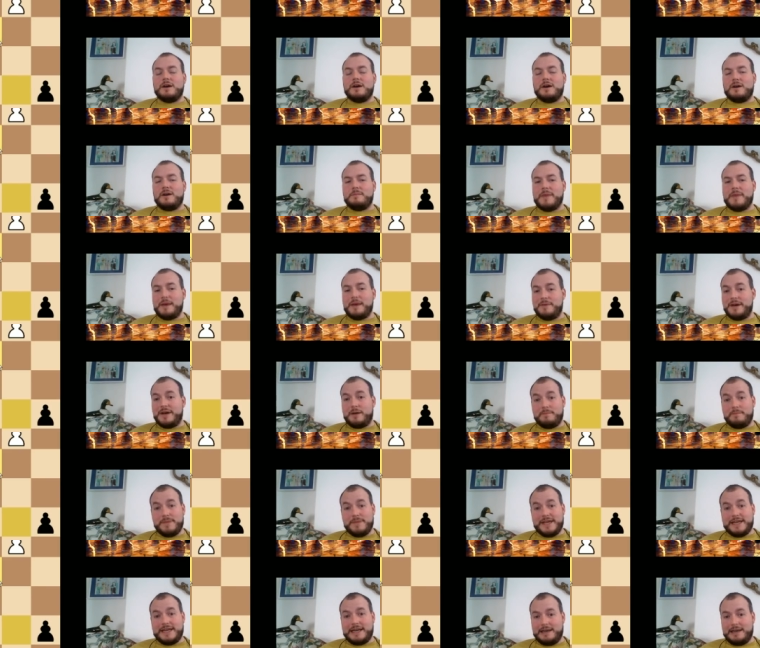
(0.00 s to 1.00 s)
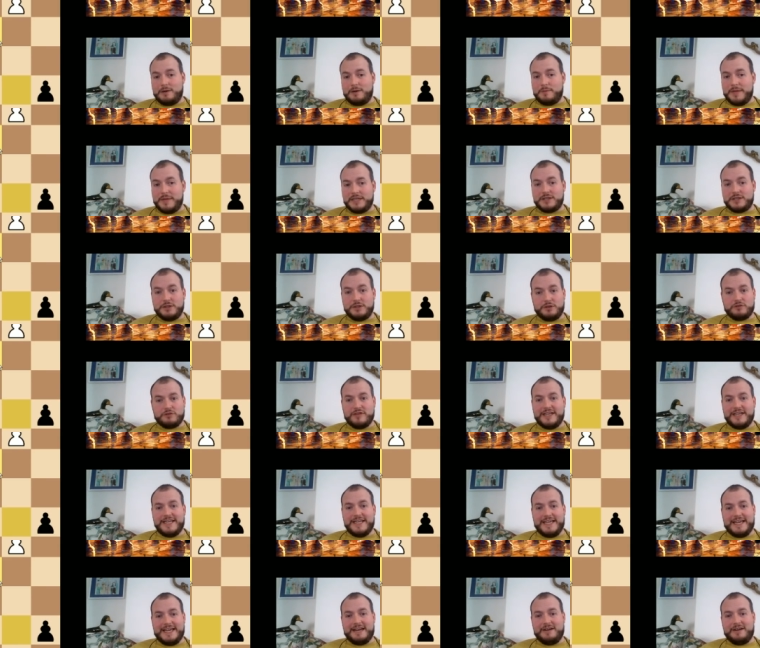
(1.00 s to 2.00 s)
maybe I'm being a little bit too
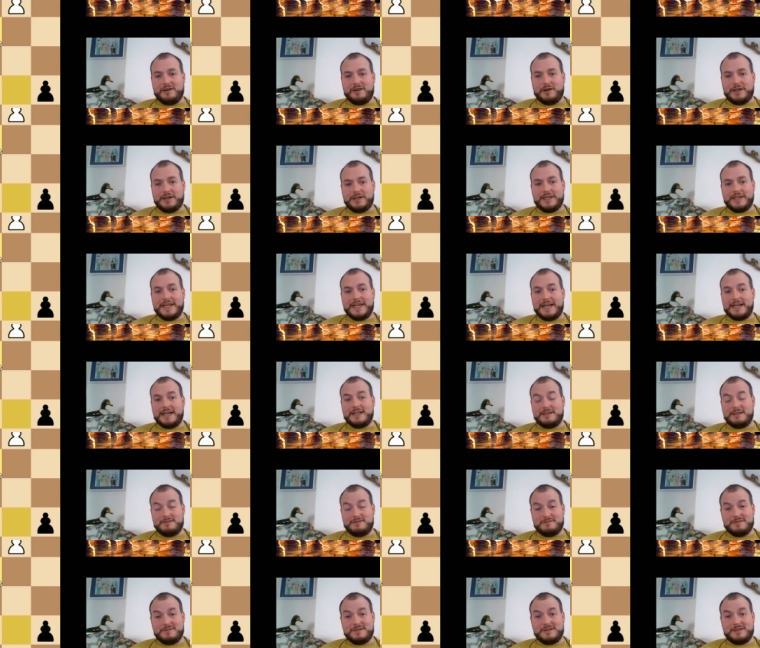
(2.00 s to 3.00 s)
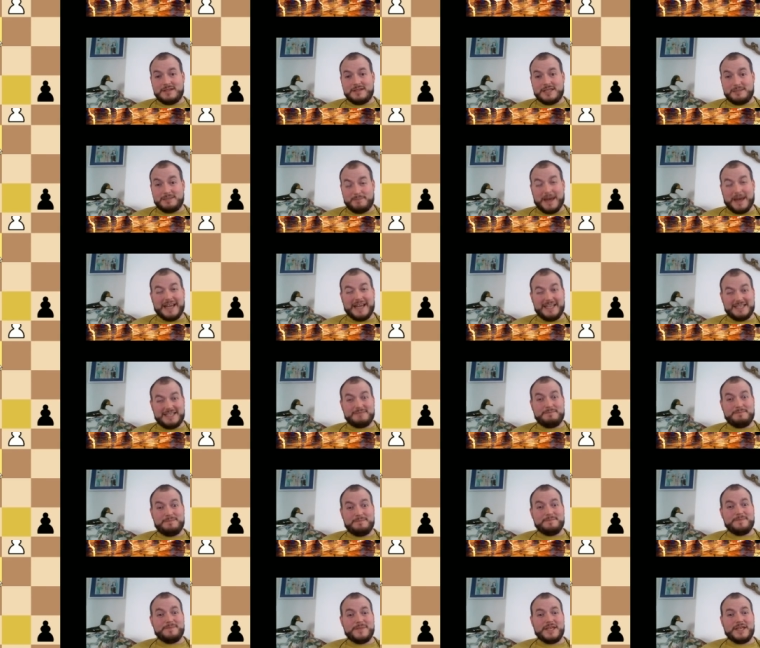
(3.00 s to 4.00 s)
greedy here, and I could get spanked,
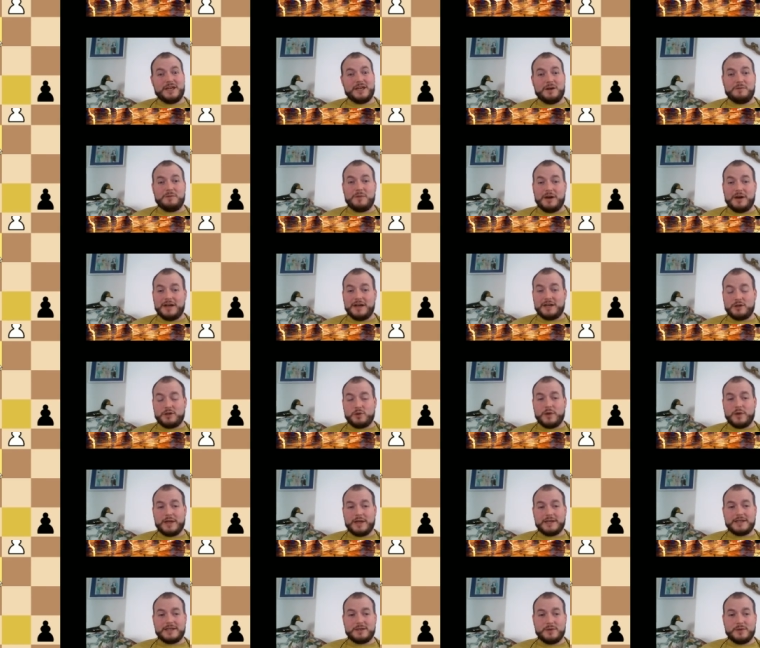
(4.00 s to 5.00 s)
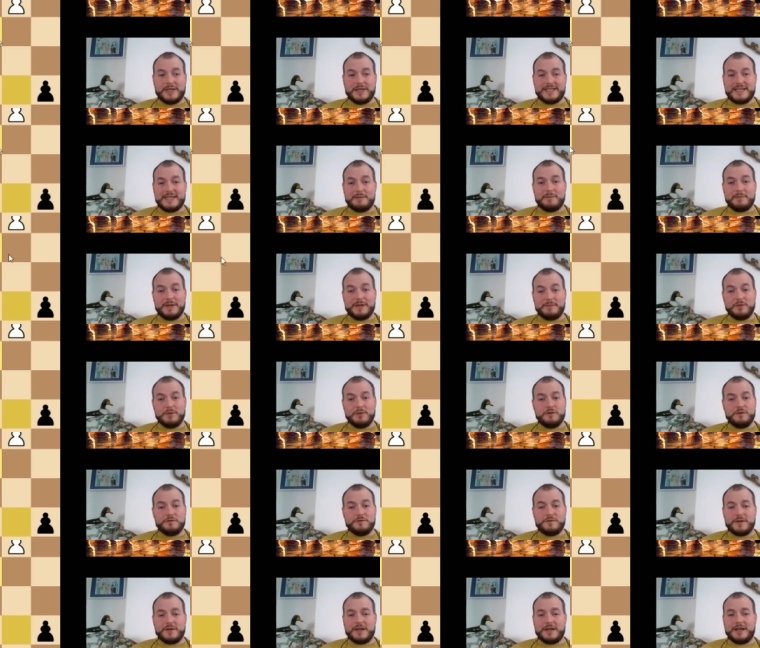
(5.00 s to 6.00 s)
by a quick tempi move.
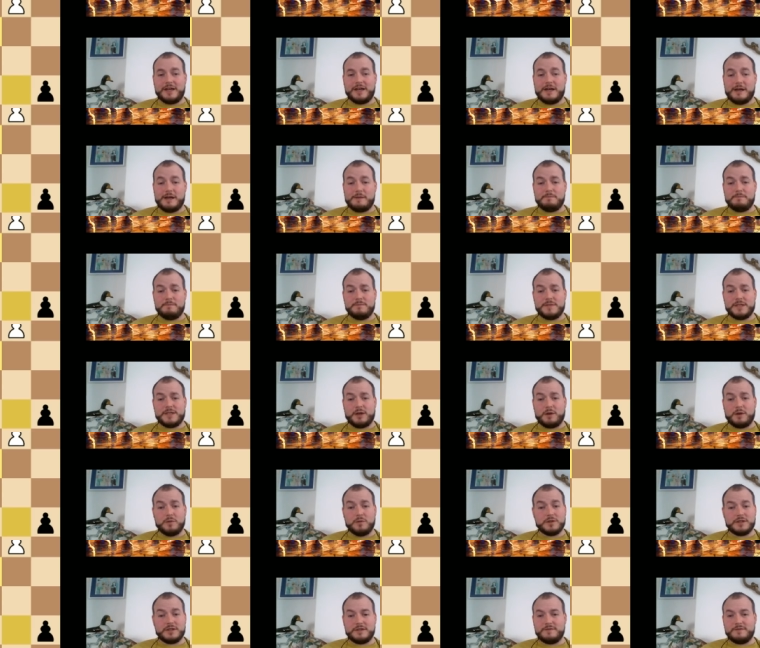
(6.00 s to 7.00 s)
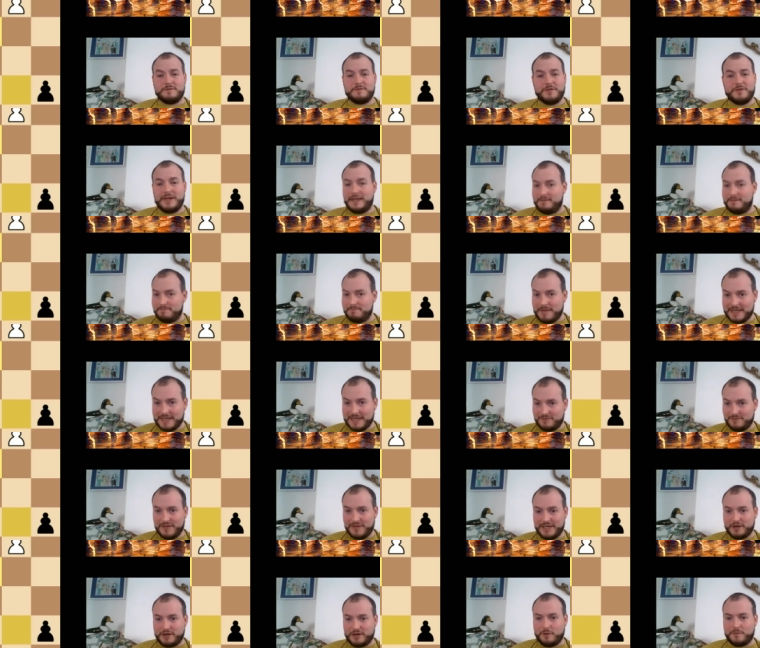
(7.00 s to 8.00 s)
So I wasn't feeling
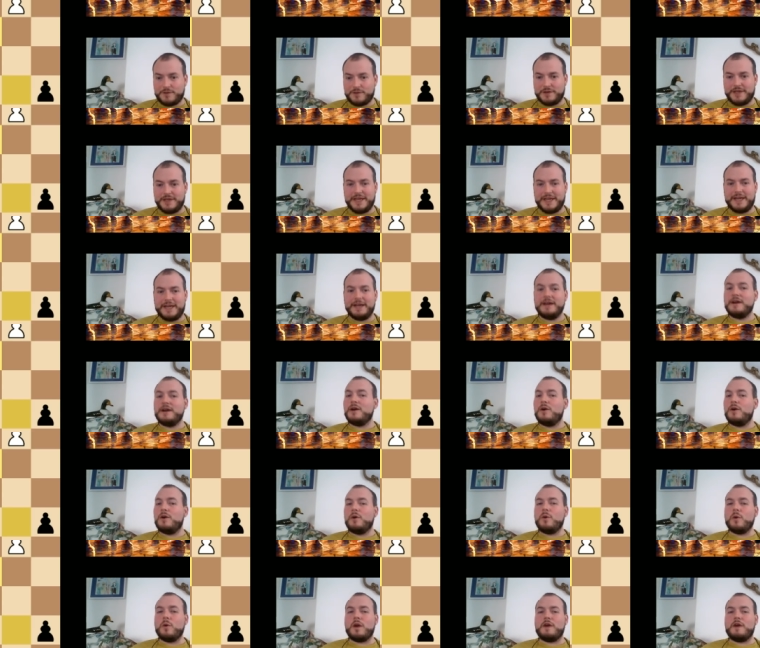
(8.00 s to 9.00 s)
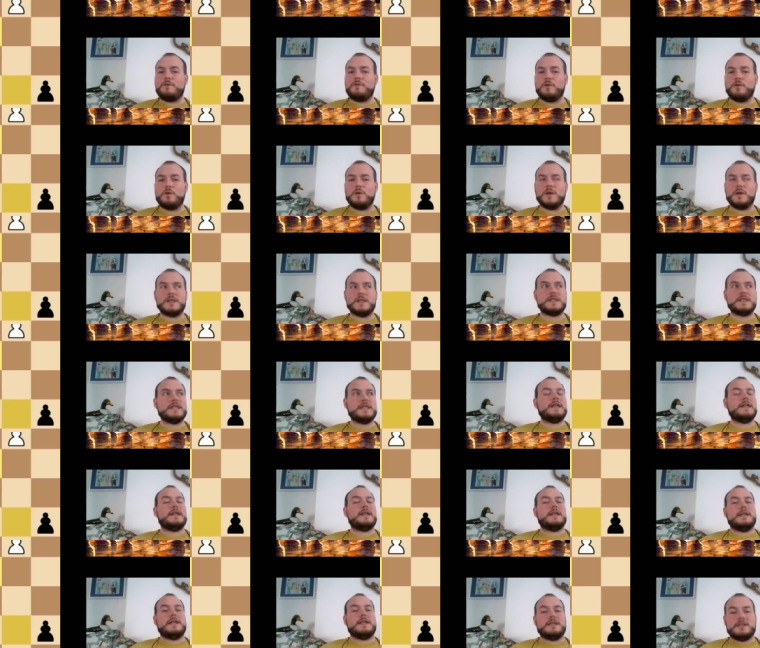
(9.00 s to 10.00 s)
massively confident here. All I thought was
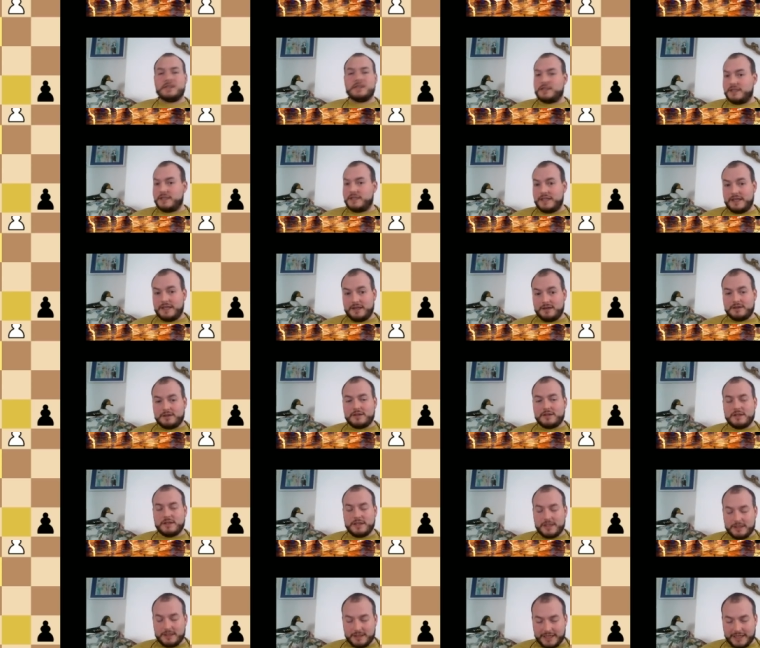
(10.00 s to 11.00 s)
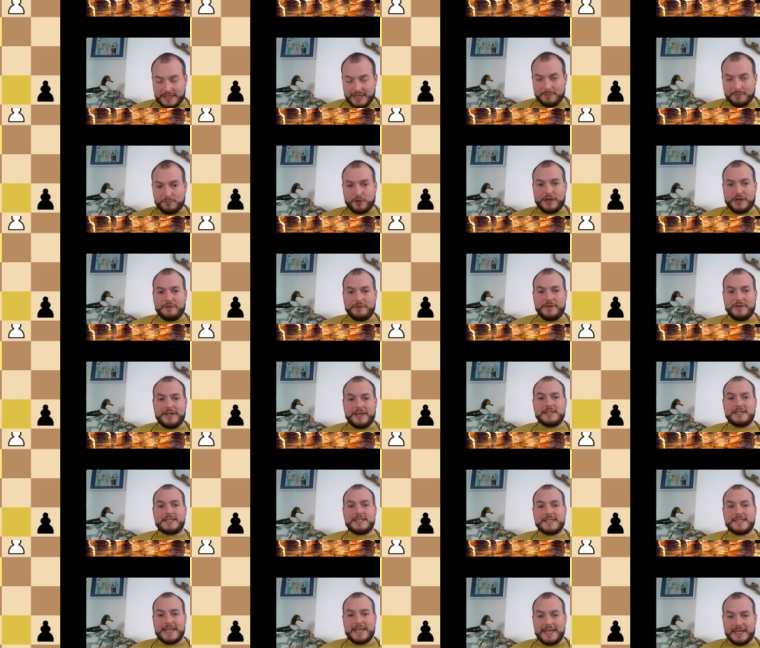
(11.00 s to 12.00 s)
just keep breathing,
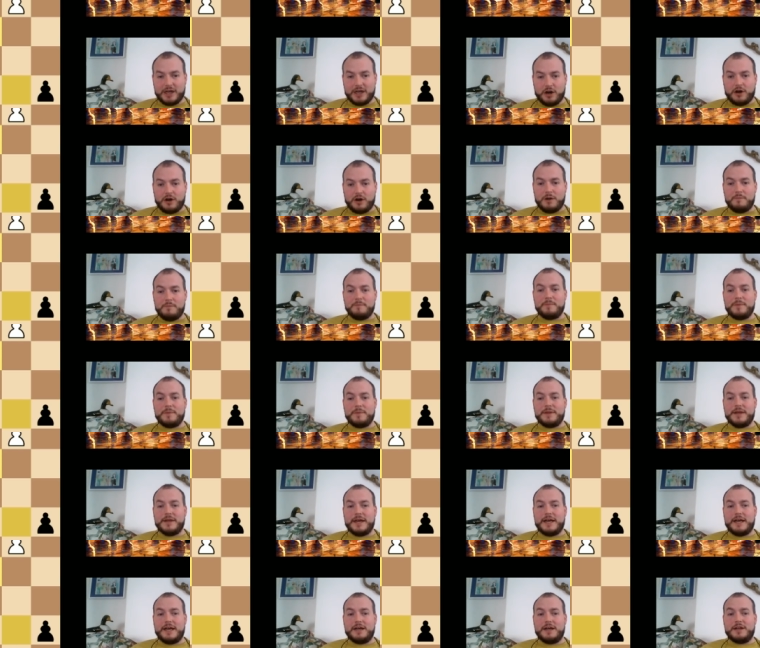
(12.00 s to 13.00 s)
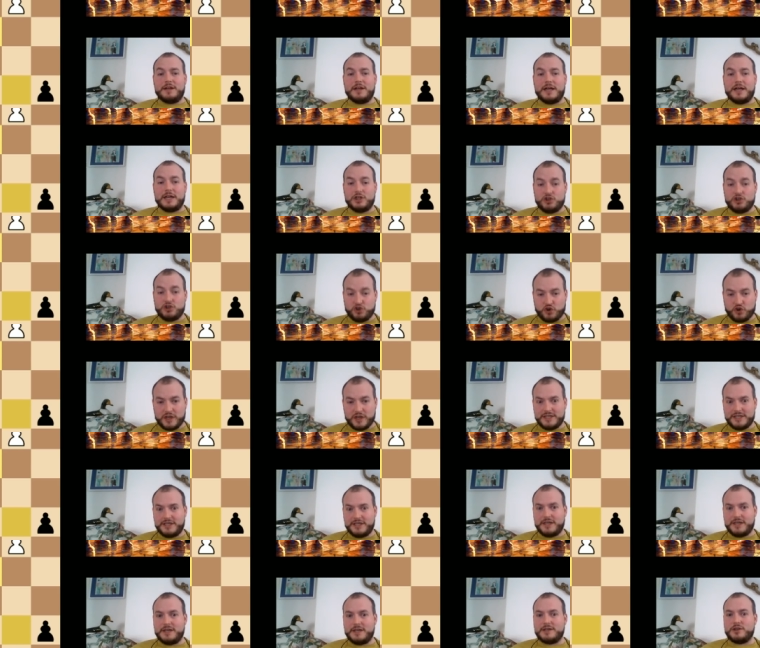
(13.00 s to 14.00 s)
stay calm, and try
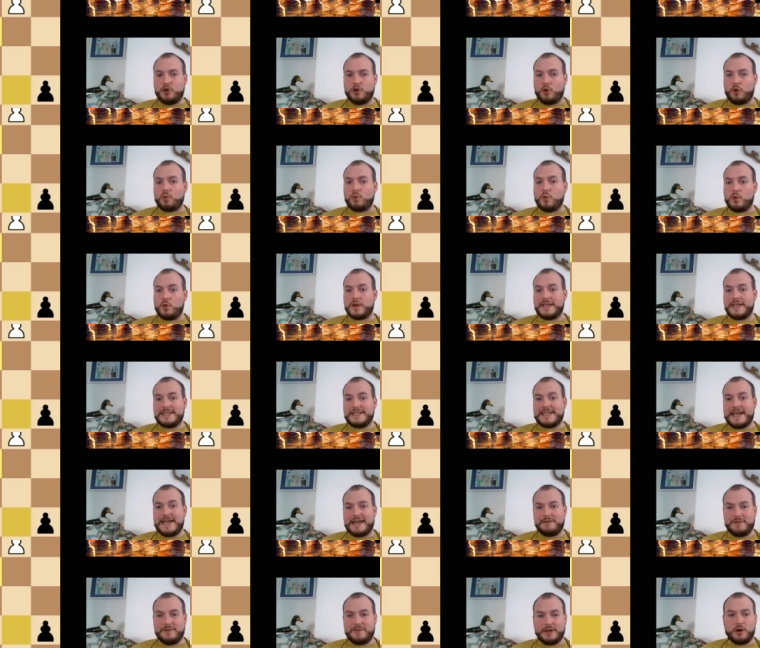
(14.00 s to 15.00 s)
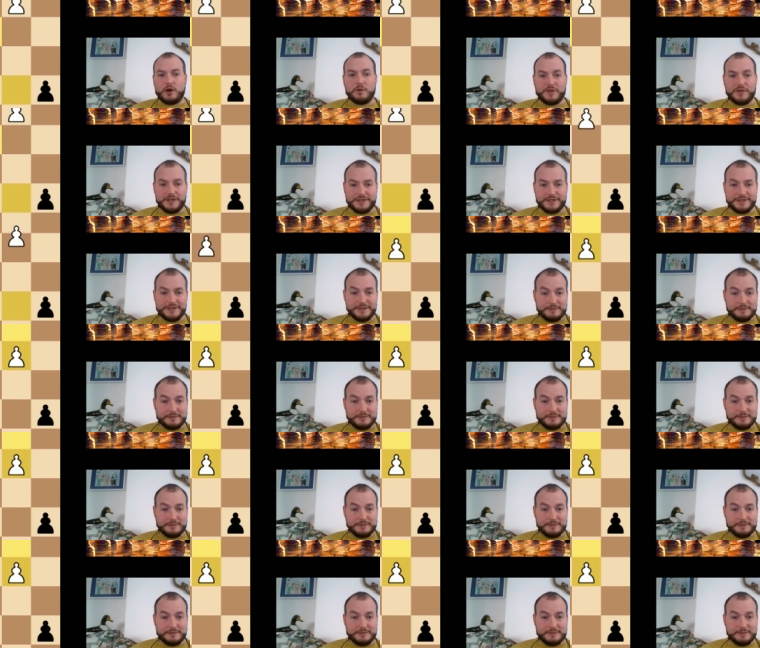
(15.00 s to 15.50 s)
to not walk into anything obvious.